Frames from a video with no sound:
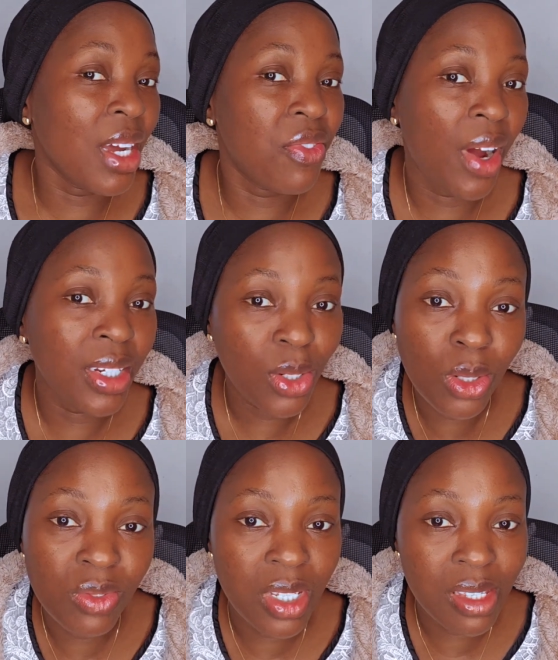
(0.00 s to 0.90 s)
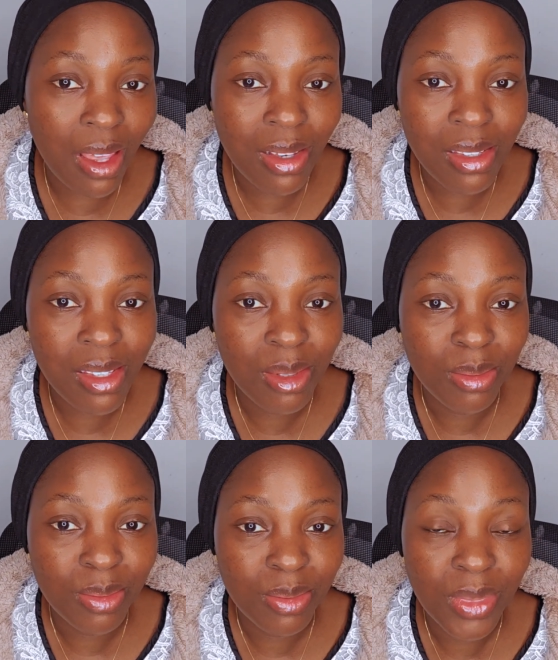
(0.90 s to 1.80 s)
Did I find all of these
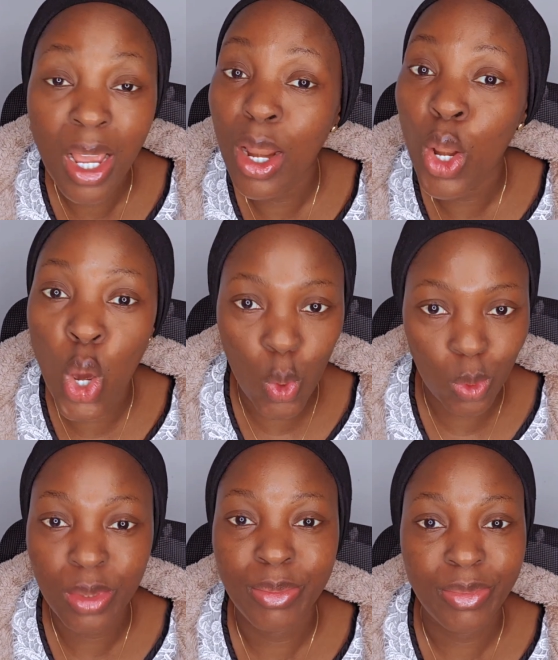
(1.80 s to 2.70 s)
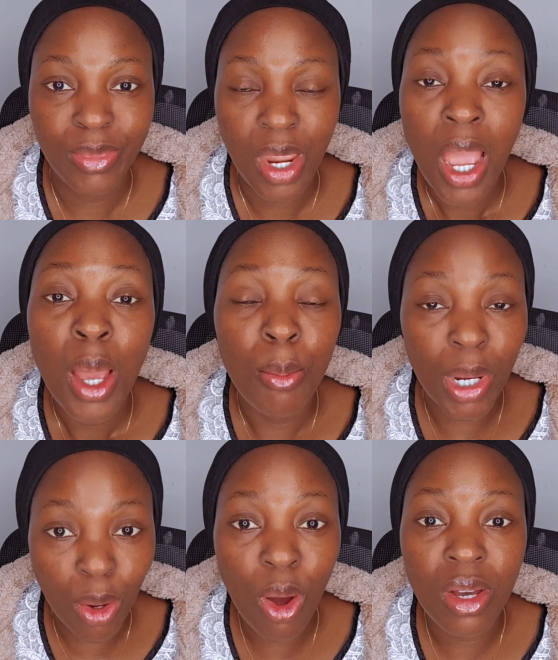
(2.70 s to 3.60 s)
things? No.
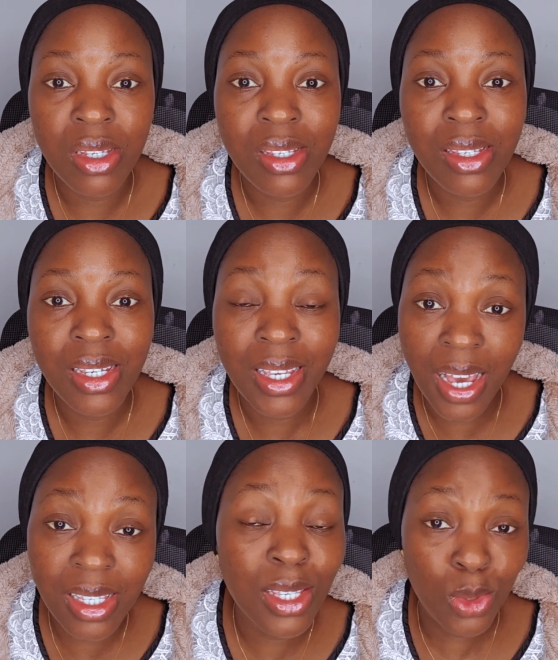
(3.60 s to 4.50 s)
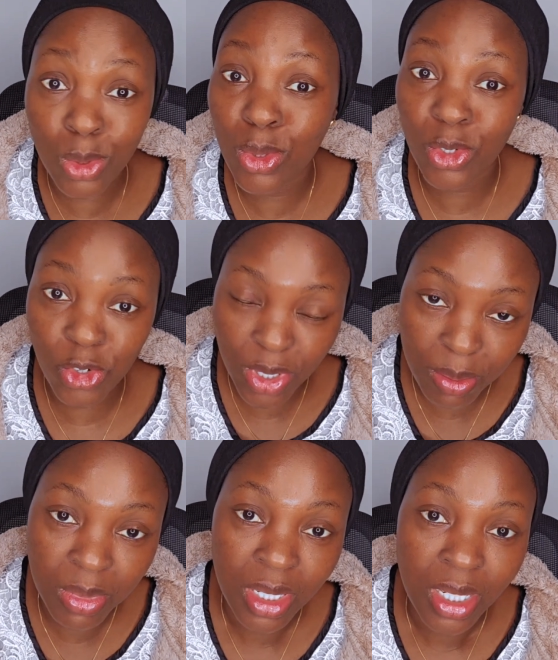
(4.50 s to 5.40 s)
Because, yes, it's good to
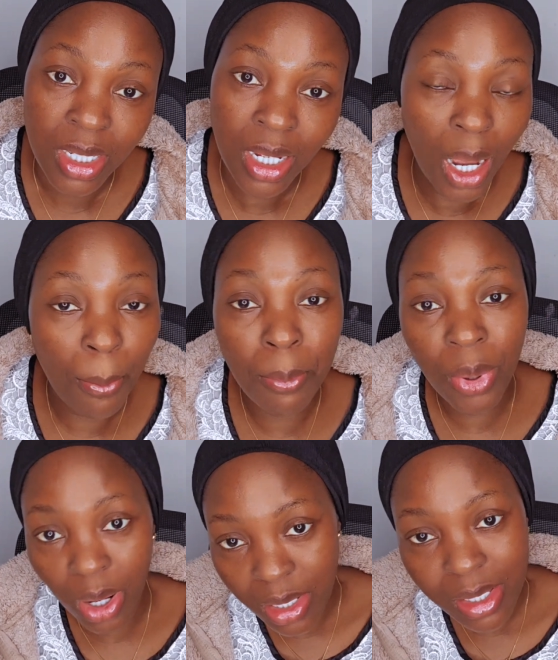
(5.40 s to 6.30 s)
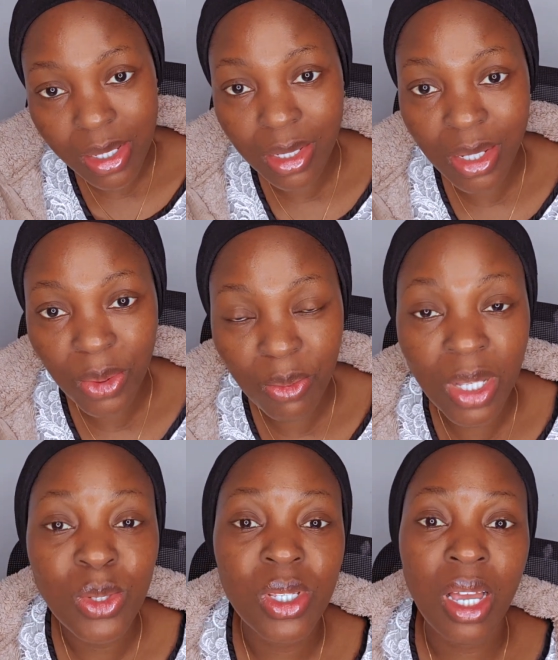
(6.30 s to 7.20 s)
dream, but
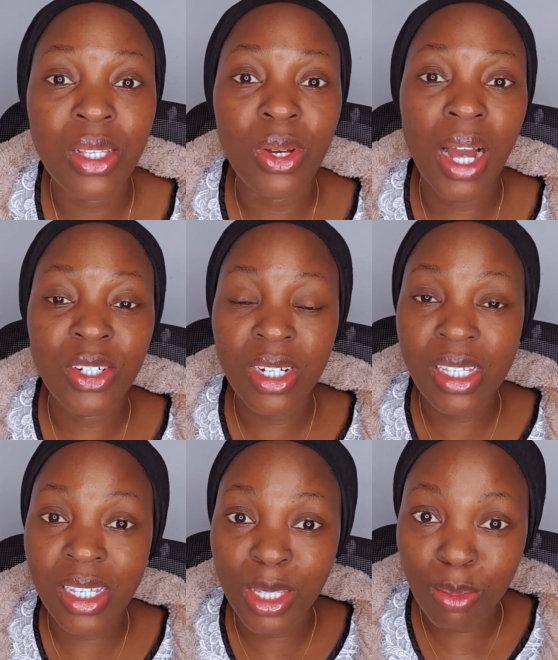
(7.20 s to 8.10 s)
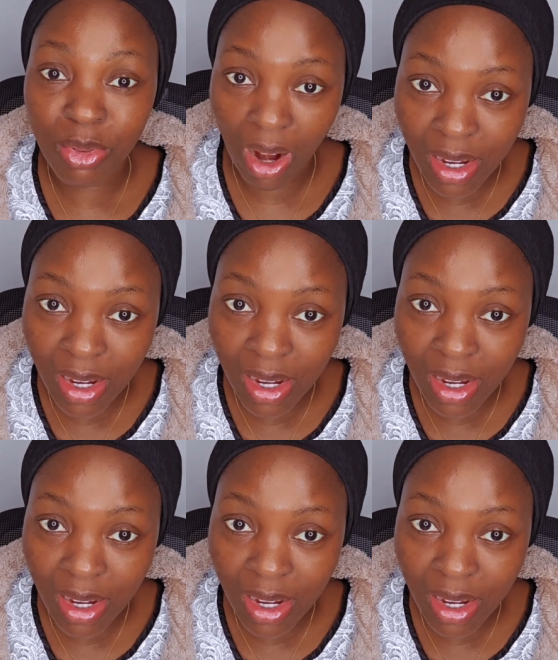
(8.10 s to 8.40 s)
when you start to actually see the